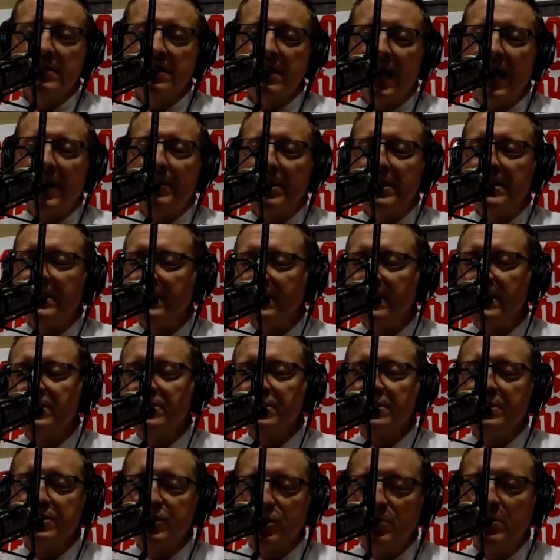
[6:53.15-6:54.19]
climate
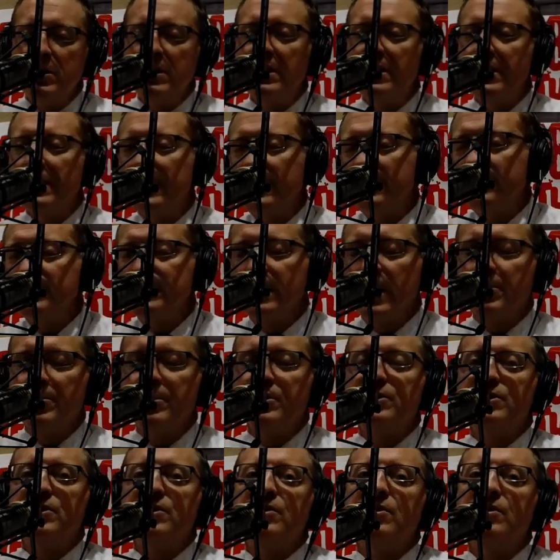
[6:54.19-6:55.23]
conditions, humidity,
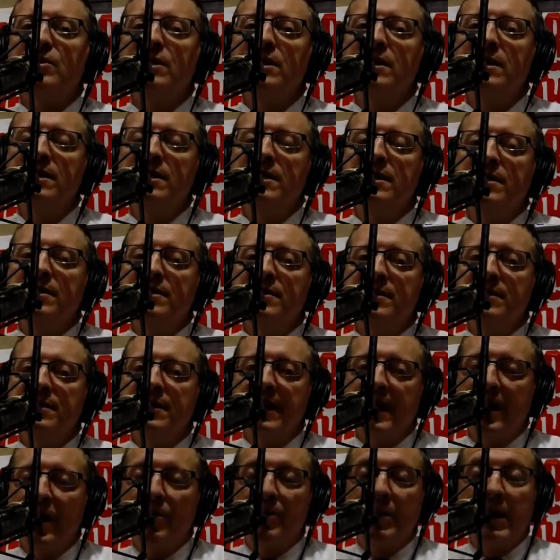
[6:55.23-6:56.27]
temperature,
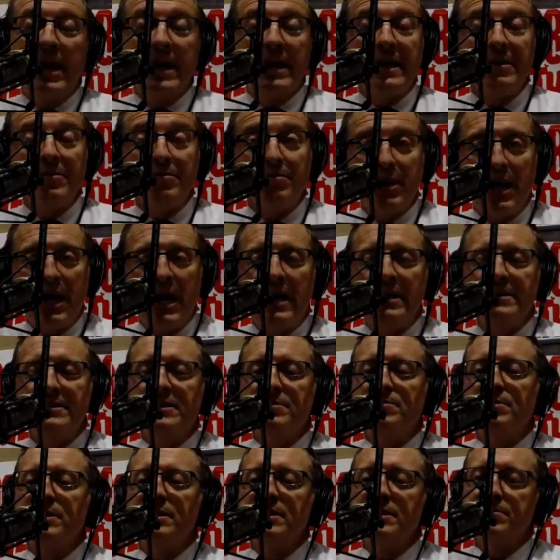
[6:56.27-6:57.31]
the airbag can
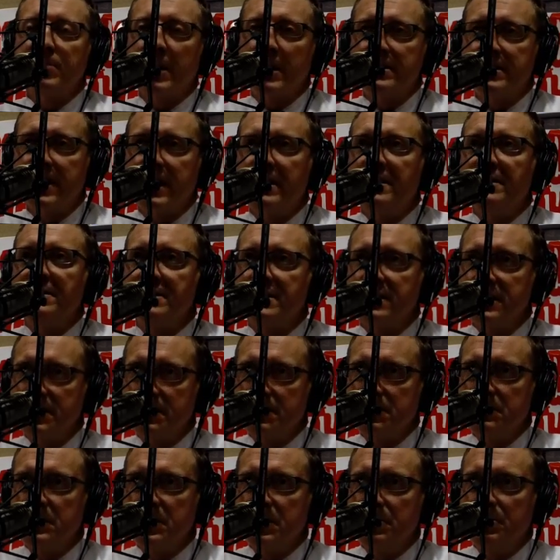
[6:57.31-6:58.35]
possibly
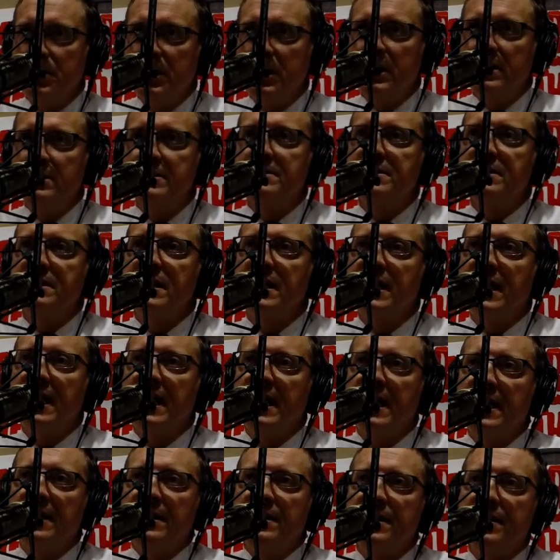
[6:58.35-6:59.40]
spontaneously combust,
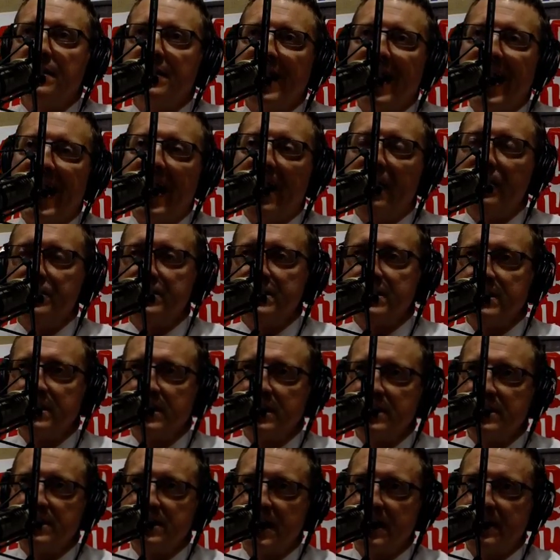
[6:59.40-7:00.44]
and the
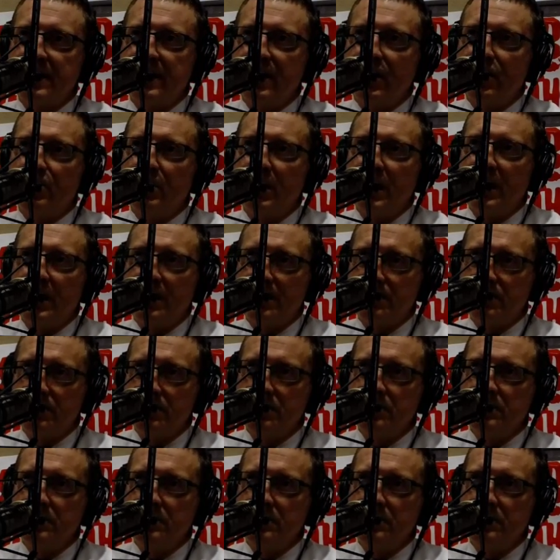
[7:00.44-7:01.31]
housing inside the airbag,